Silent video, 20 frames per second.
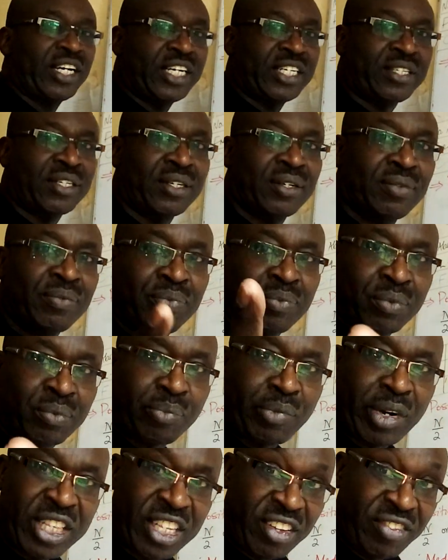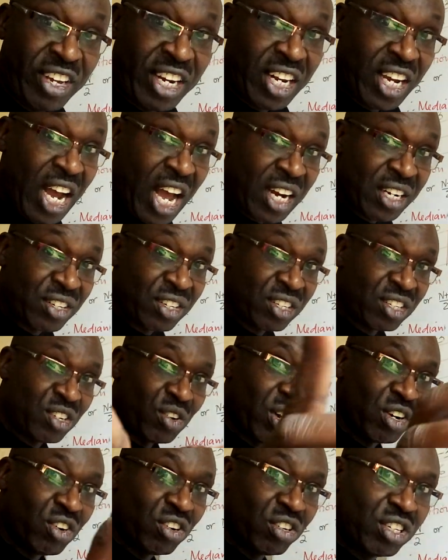days. But even girls, you
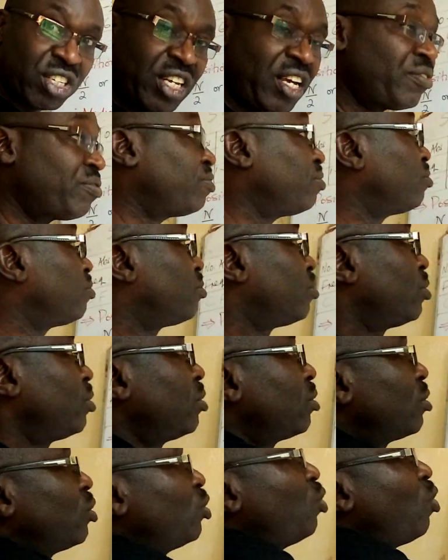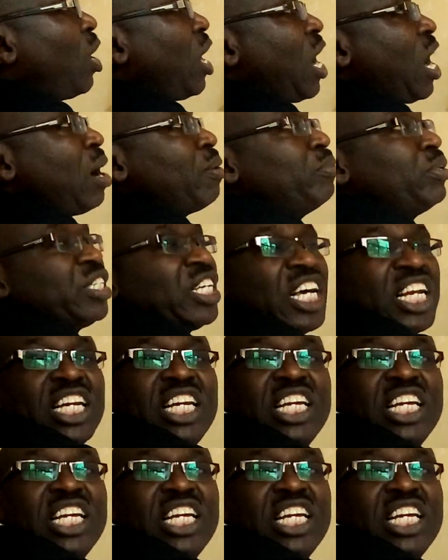are not safe. You are absent